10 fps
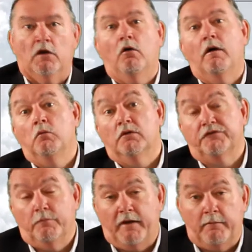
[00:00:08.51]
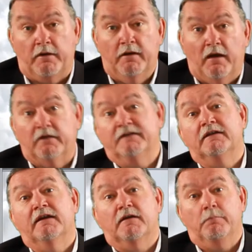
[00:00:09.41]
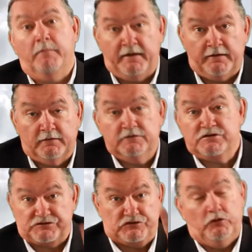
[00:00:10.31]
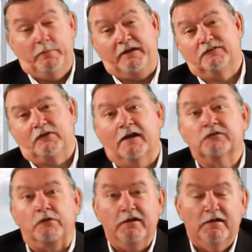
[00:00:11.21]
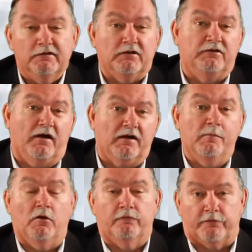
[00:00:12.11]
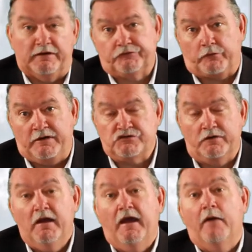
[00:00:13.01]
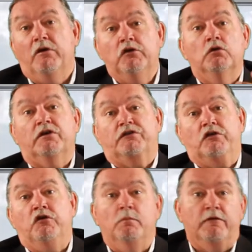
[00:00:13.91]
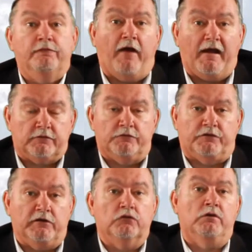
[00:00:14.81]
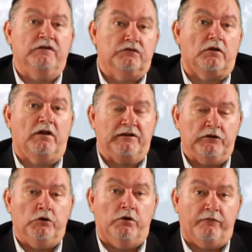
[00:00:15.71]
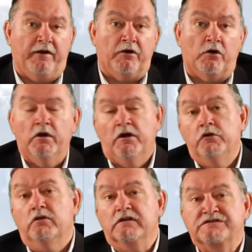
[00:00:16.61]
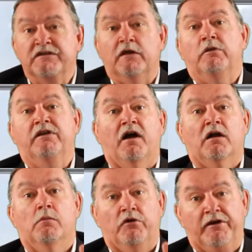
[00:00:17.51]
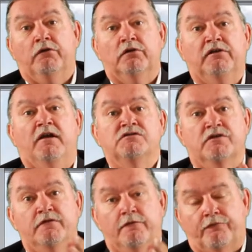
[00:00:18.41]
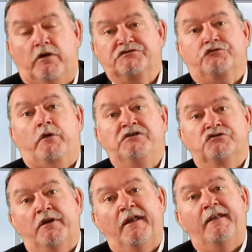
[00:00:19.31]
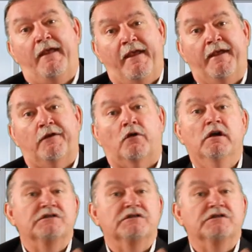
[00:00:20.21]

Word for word: Hello, I'm Wilson Bateman. I'd like to take a minute, just two minutes actually, to talk about frustration. And when you look at the human factors that increase the likelihood of error, you can see that we talk about irritation, frustration, and anger.